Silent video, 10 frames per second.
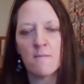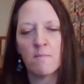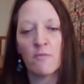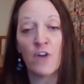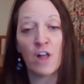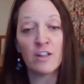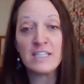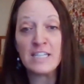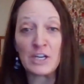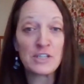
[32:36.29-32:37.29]

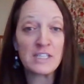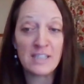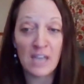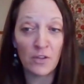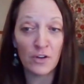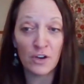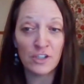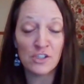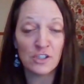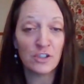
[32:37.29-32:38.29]
Volunteers is another
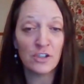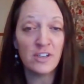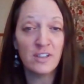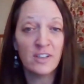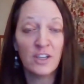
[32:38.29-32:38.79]
concern.